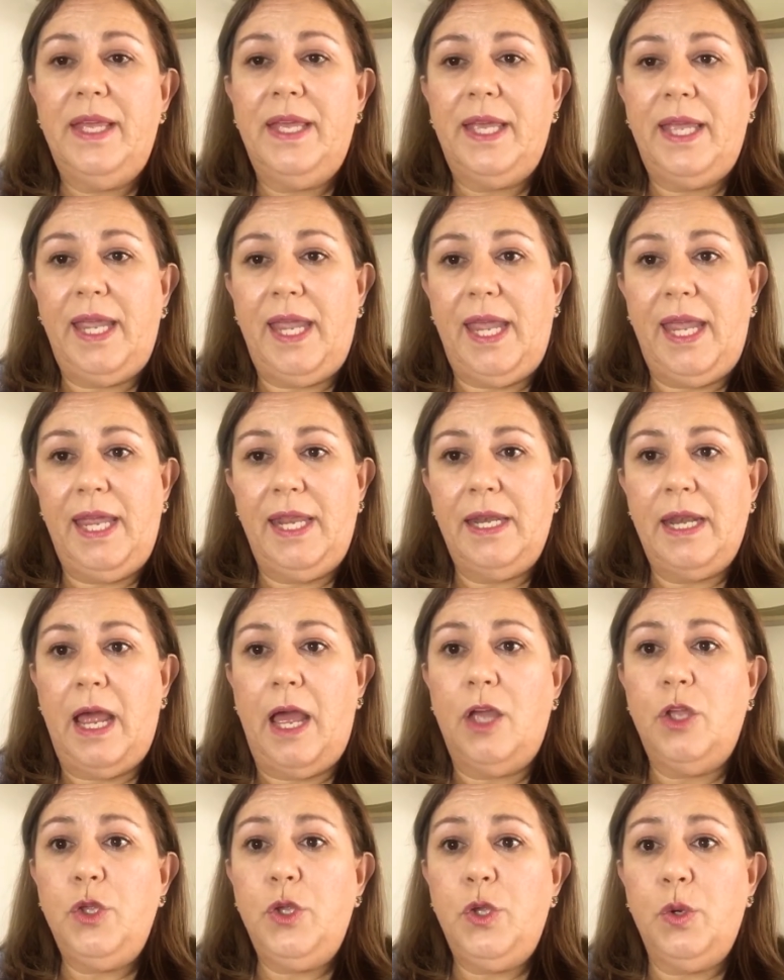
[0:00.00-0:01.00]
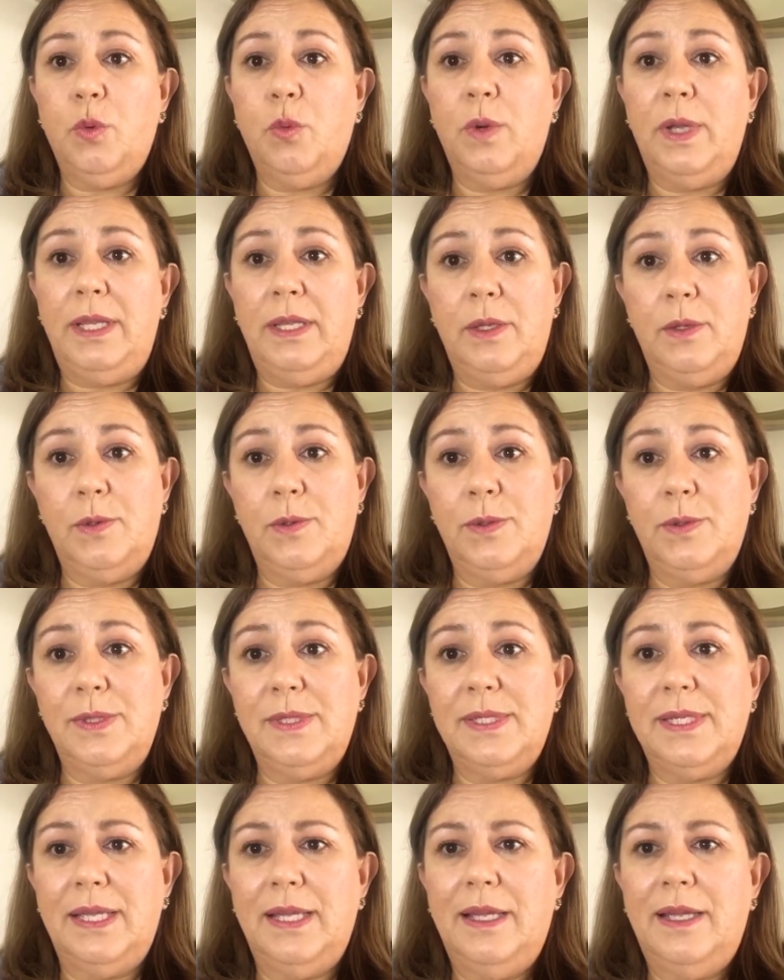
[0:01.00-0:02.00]
and you will
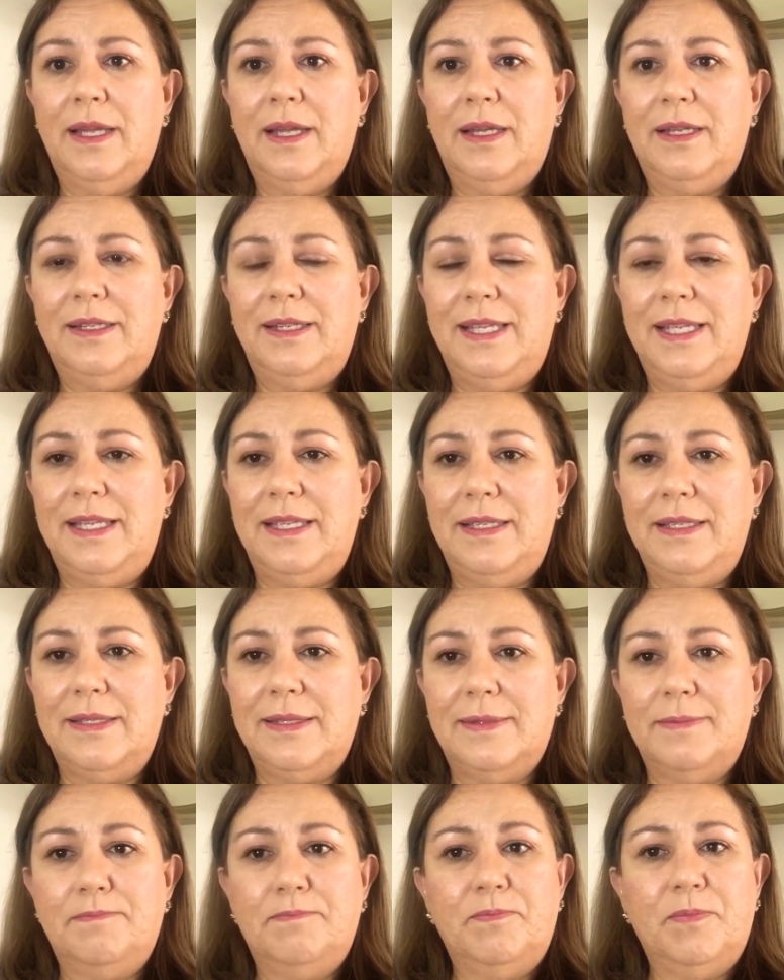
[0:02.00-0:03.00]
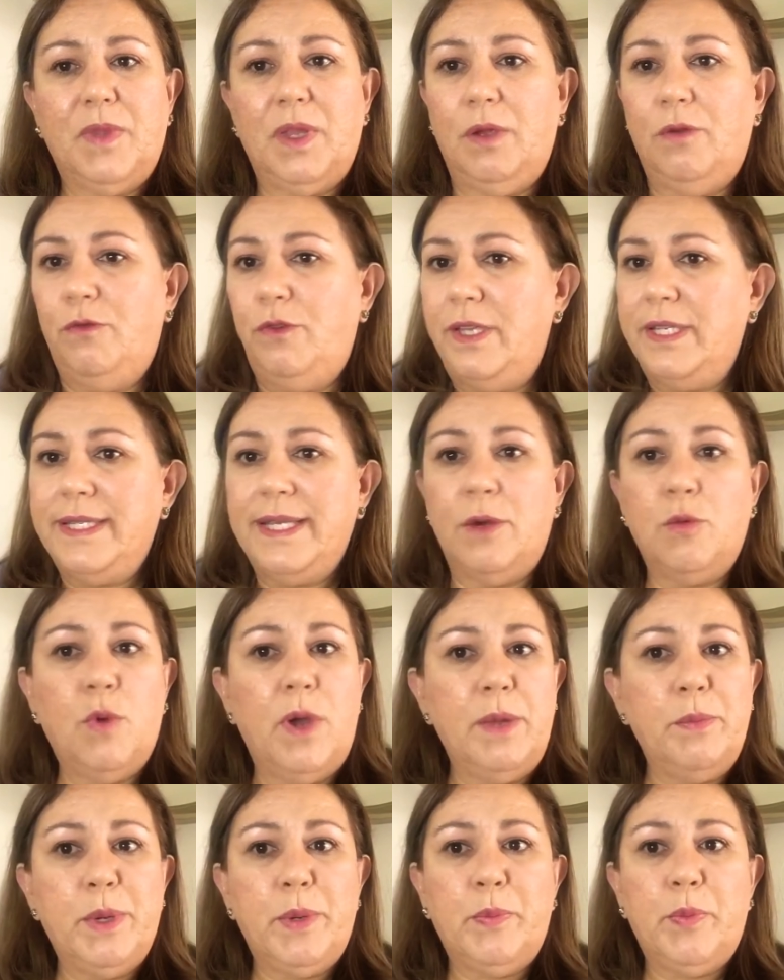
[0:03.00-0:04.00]
lose this visa
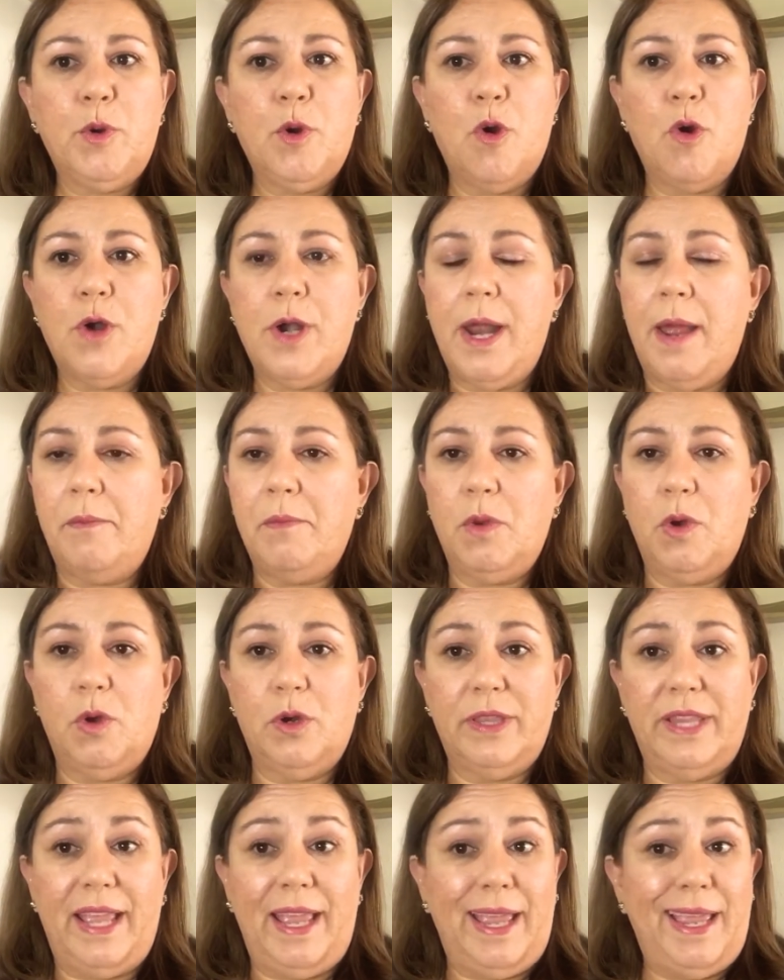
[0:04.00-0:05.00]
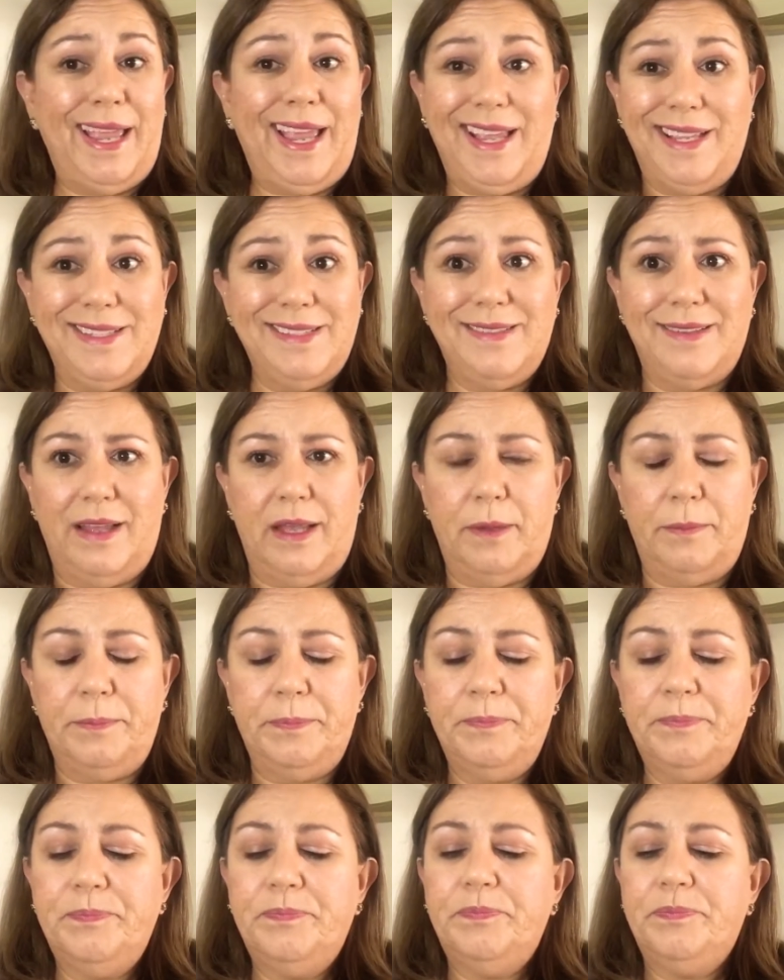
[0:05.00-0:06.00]
waiver program or the ESTA.
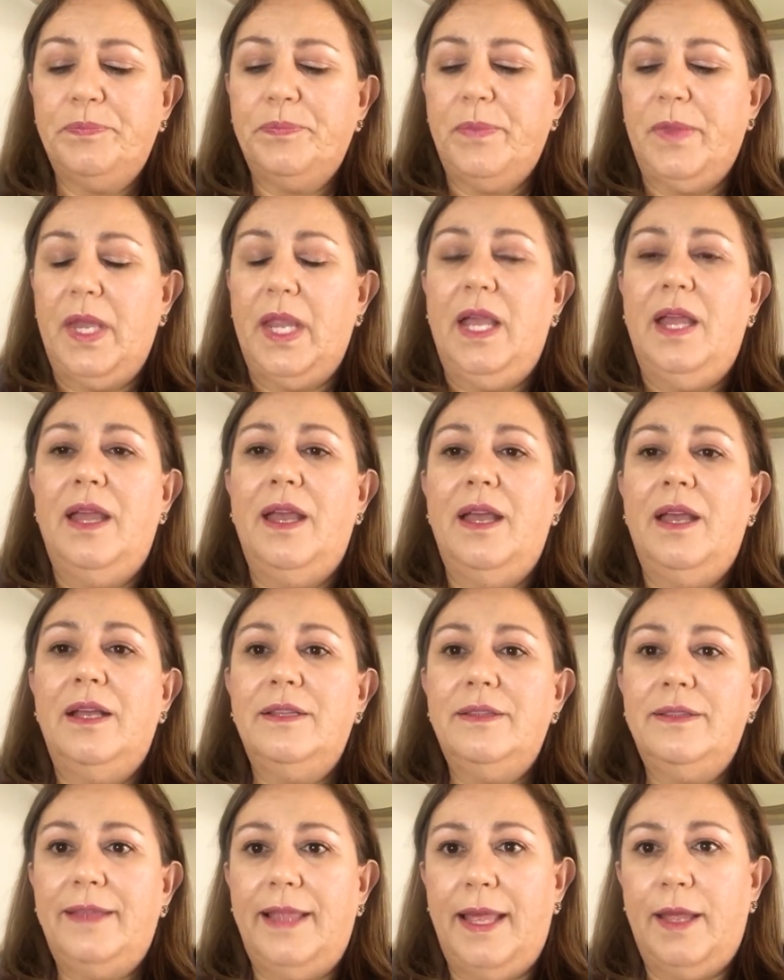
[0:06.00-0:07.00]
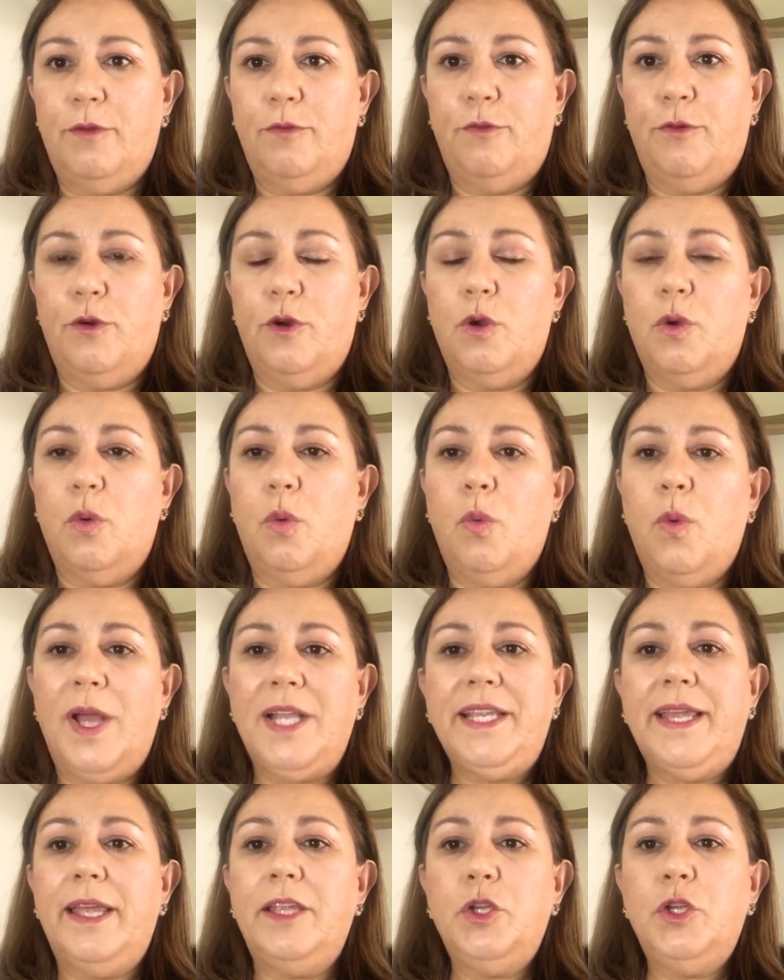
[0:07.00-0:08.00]
Therefore,
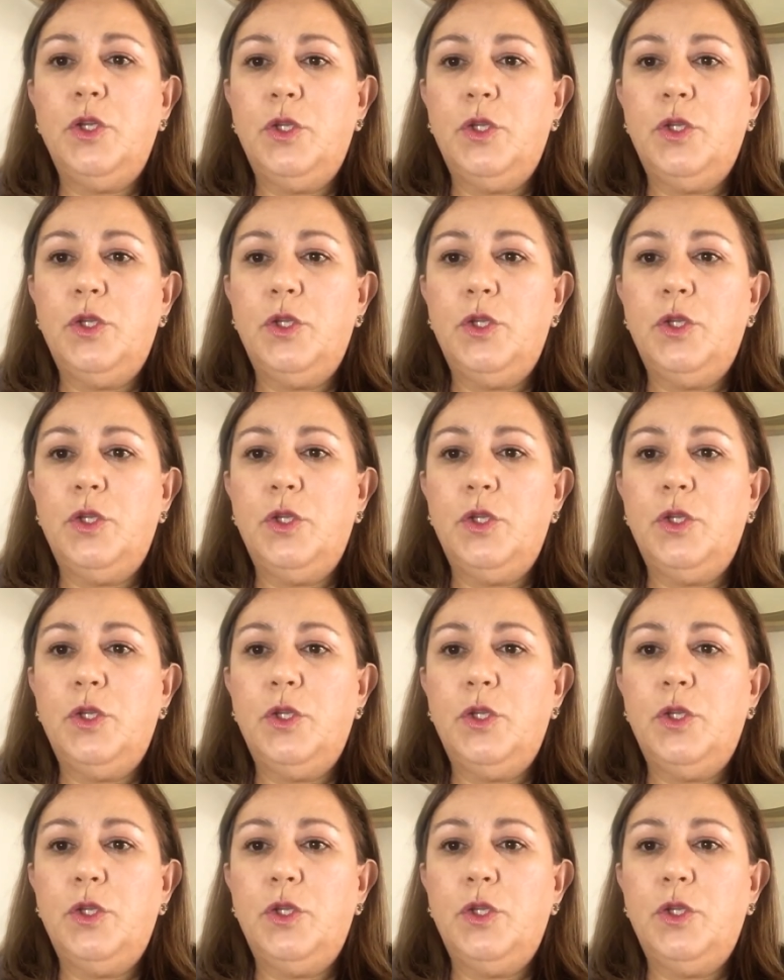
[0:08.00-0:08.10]
what can you